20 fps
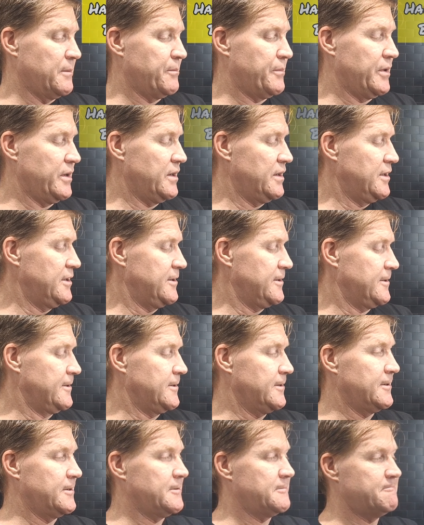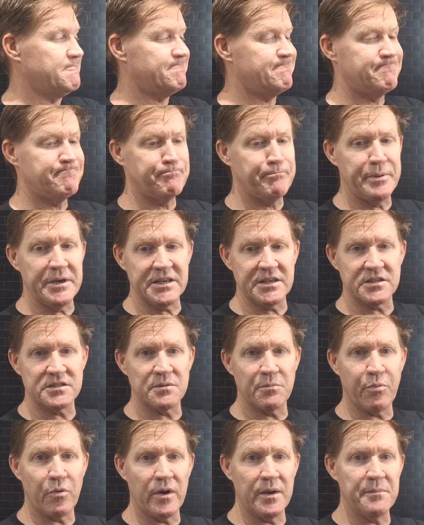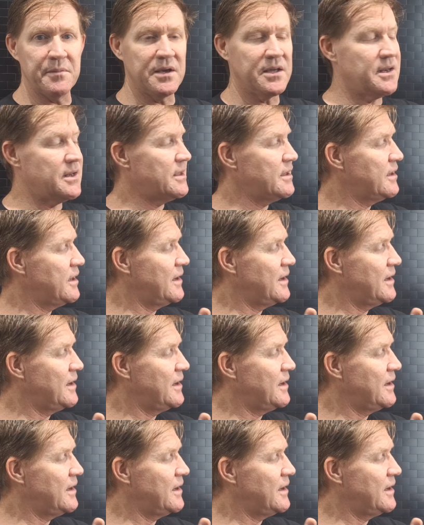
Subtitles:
But big disappointment.